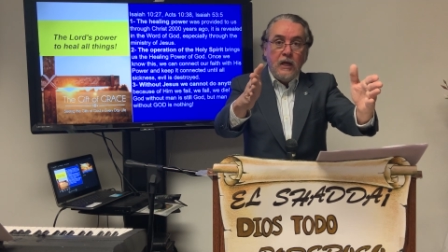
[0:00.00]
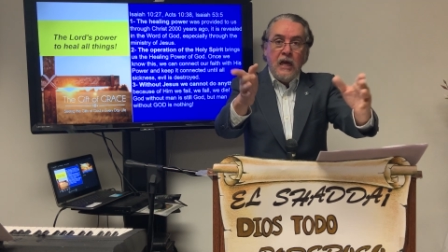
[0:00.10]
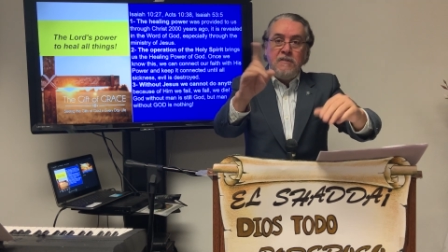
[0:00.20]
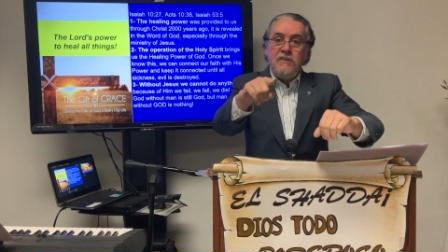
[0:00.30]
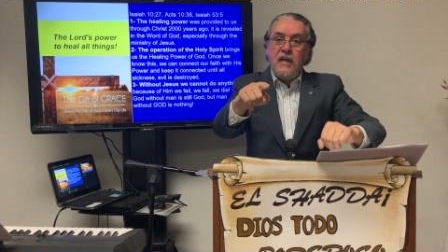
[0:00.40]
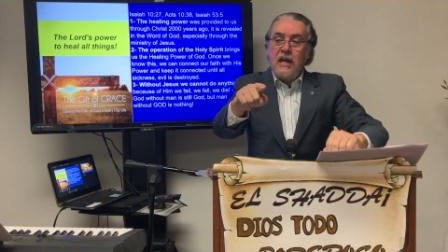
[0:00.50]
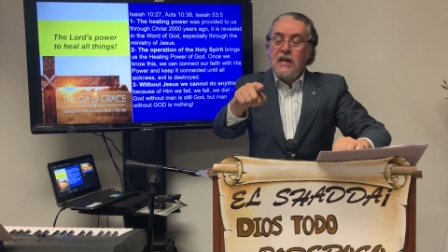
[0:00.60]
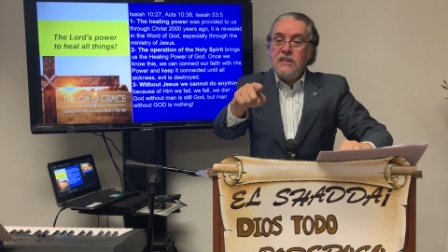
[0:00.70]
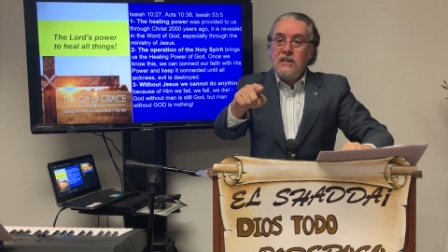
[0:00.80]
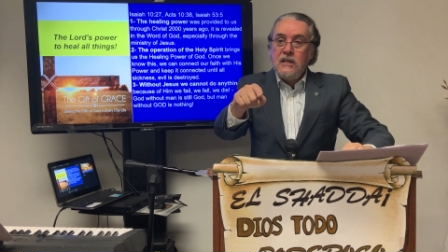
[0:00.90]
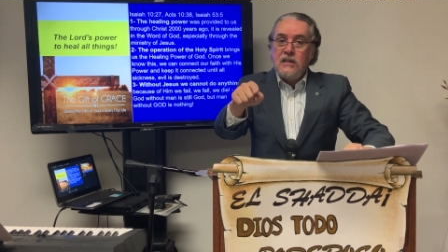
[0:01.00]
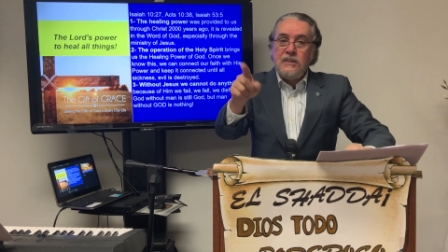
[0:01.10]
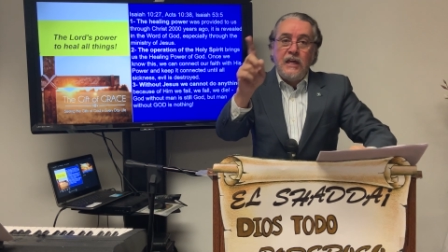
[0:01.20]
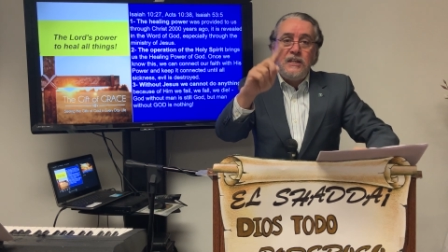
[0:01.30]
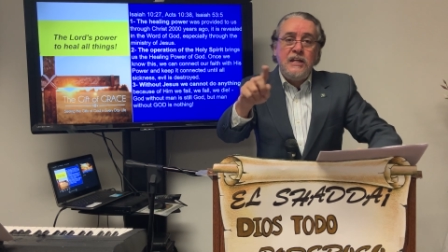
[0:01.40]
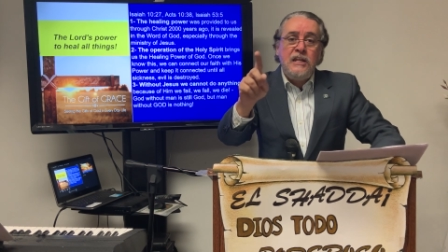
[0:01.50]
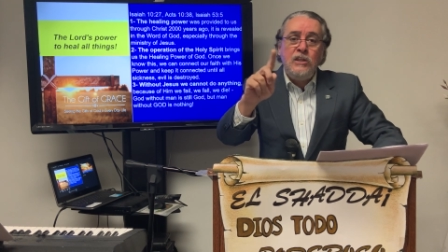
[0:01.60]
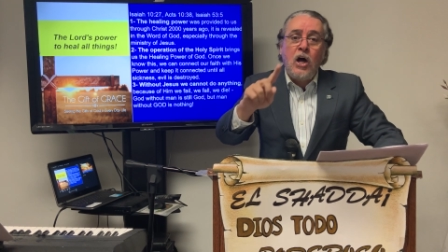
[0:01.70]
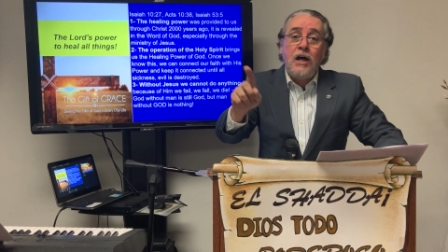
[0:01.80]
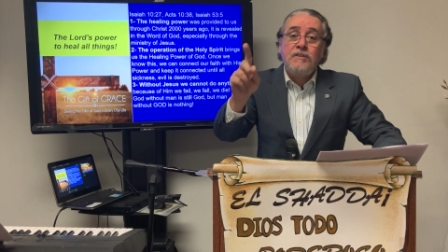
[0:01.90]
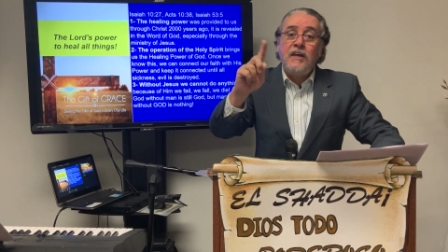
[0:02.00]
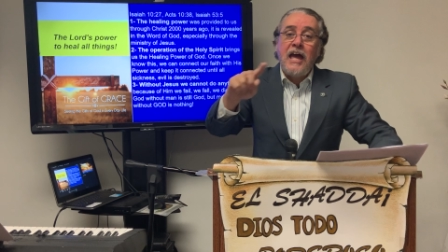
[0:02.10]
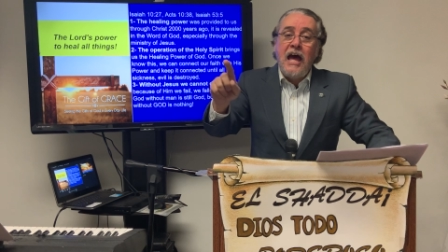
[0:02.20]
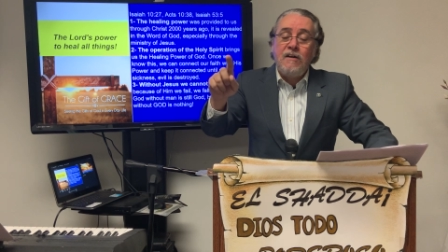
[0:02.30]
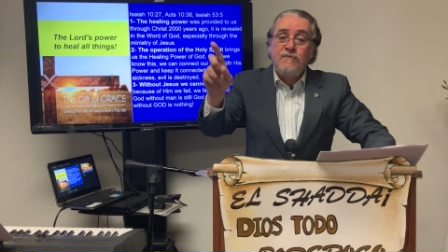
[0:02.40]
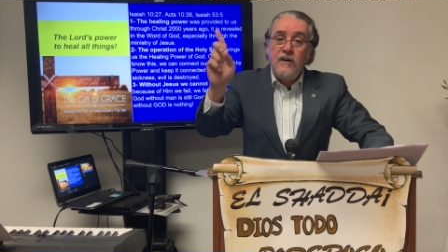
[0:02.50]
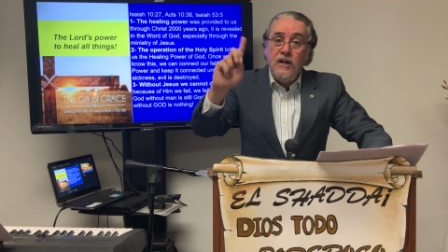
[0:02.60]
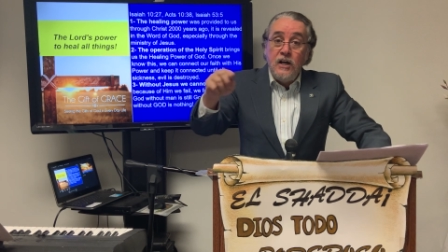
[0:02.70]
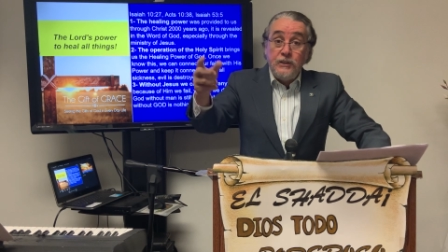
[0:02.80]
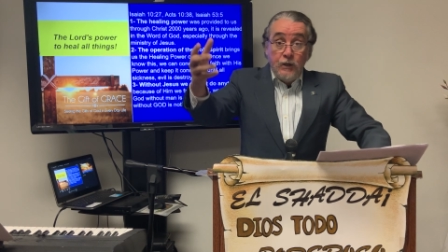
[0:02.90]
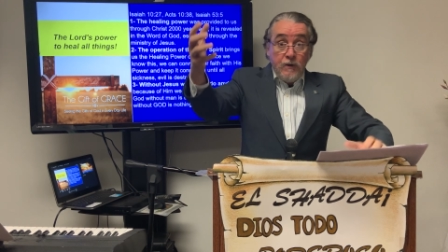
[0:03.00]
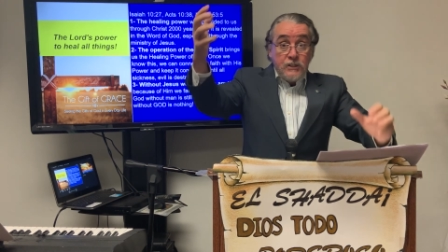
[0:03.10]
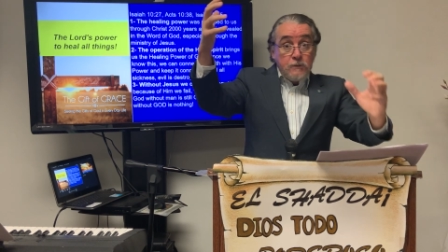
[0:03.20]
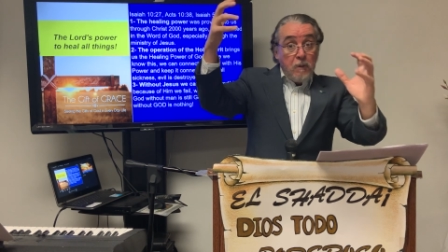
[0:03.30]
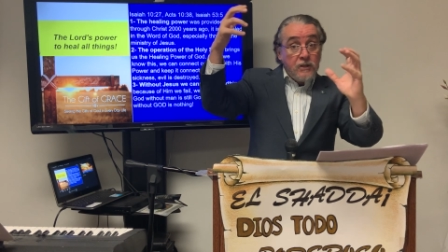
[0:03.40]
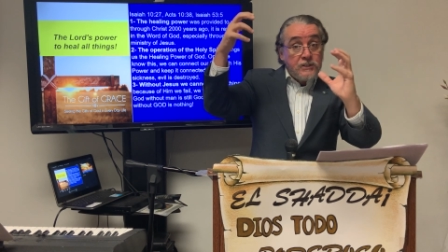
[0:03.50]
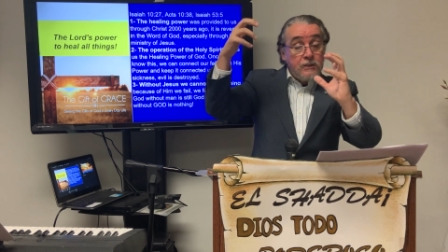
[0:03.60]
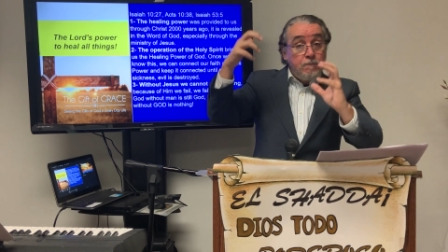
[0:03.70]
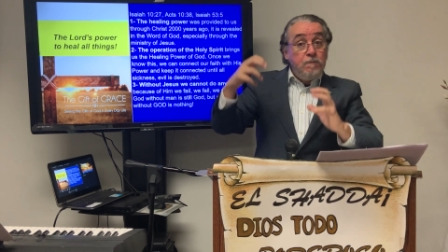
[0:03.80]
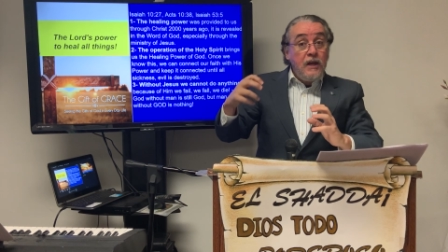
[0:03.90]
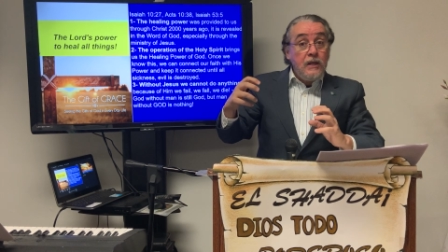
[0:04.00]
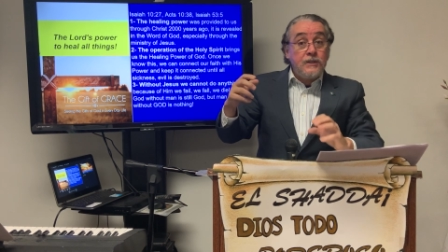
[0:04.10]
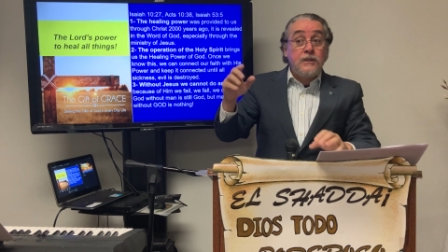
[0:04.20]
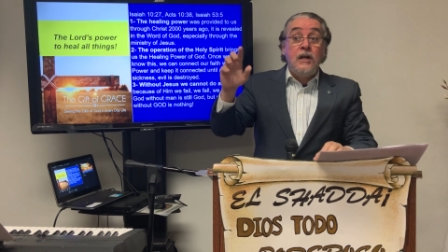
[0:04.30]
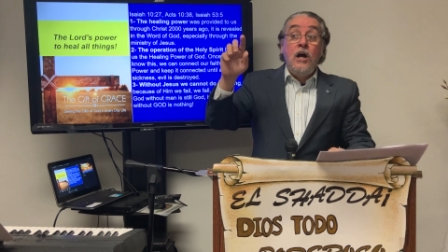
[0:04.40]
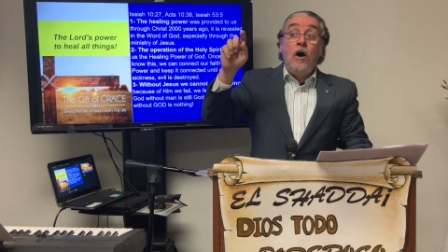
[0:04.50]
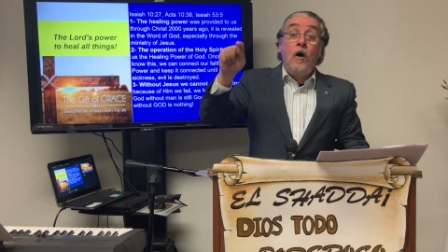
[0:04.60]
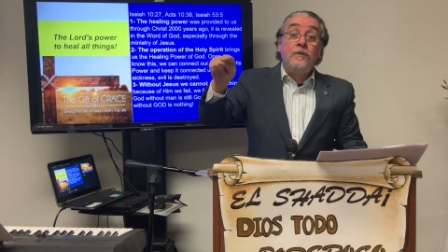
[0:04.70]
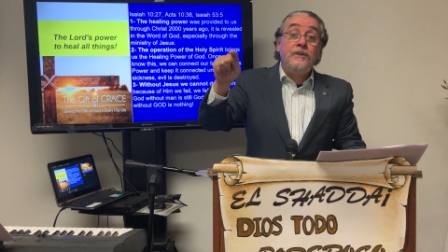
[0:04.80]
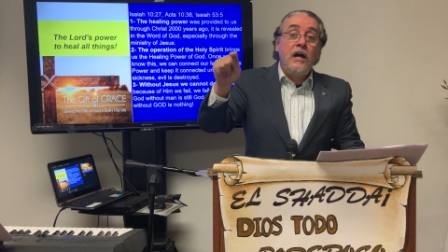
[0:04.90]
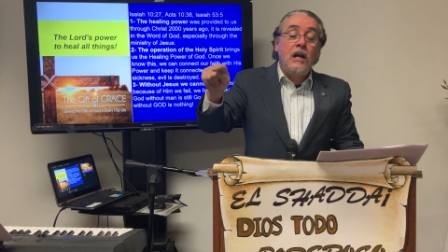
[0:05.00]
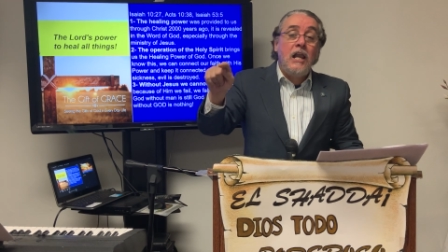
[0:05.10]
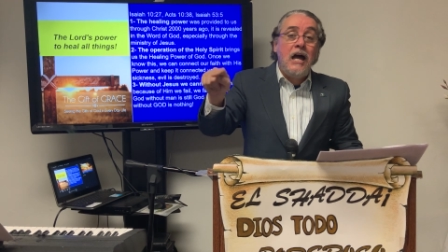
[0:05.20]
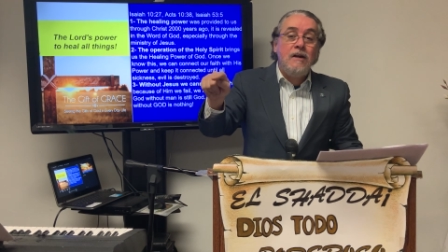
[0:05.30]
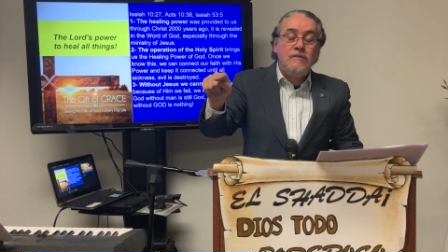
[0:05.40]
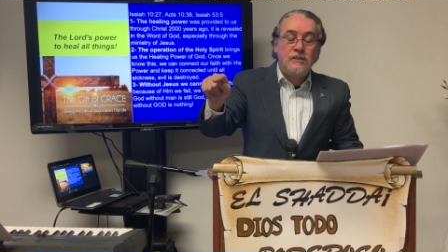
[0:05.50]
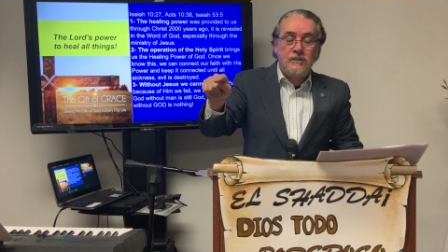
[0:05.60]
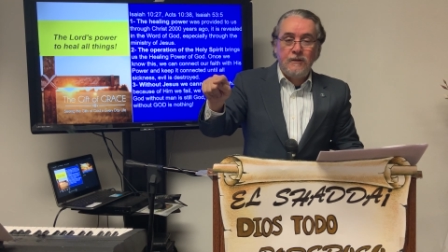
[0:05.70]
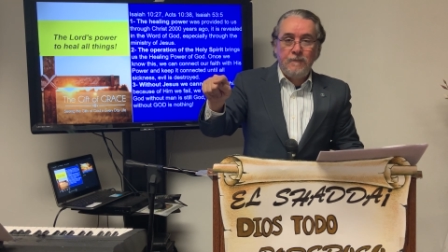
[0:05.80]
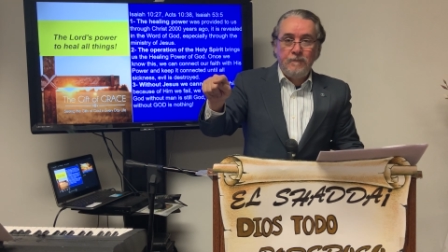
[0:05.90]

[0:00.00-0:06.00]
And then they did not have the responsibility on their lives.